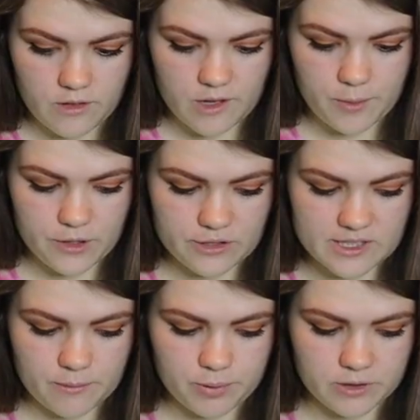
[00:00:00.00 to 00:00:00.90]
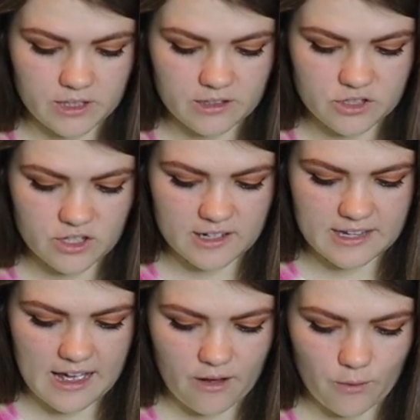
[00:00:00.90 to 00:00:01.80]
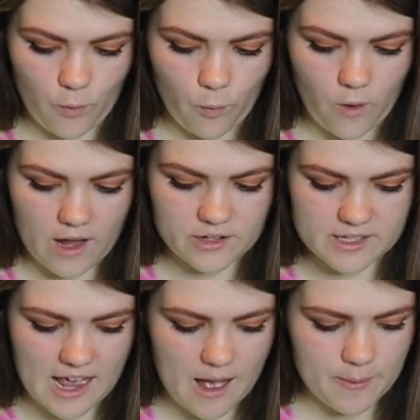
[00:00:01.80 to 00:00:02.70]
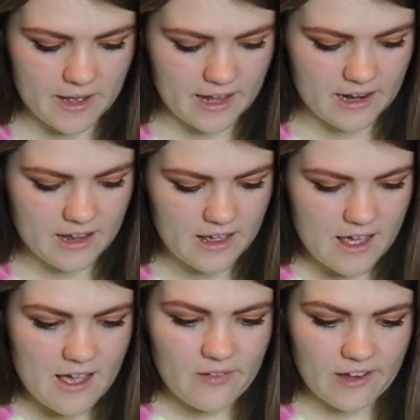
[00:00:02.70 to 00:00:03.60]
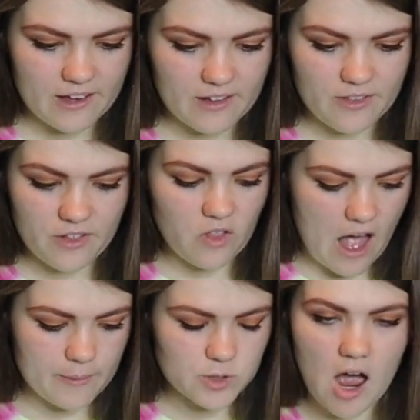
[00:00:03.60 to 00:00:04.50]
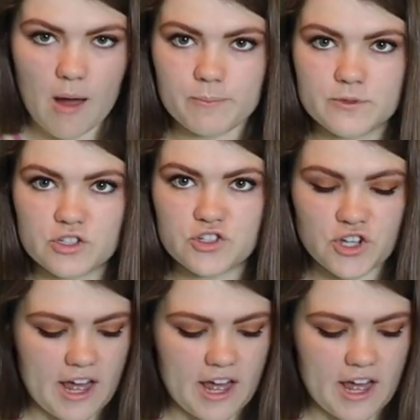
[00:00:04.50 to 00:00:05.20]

The computer just completely shut down. What just happened? Like, the laptop just